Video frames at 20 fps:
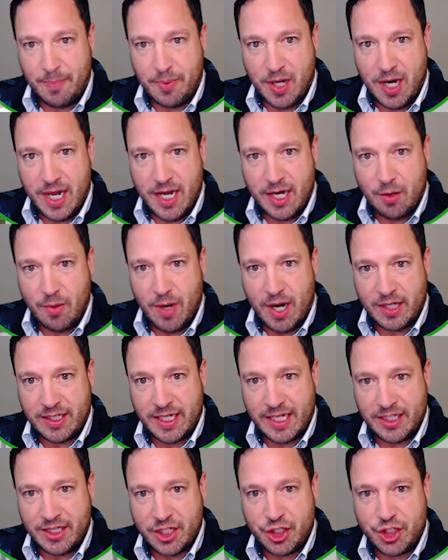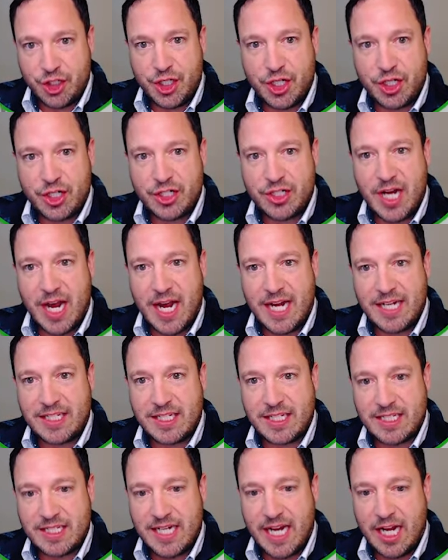your head around like the sheer size
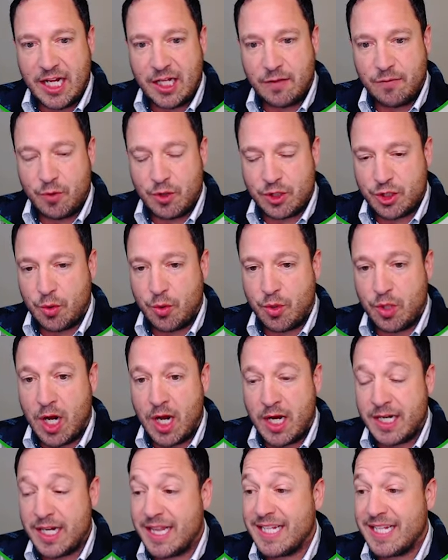and scale of what's going on,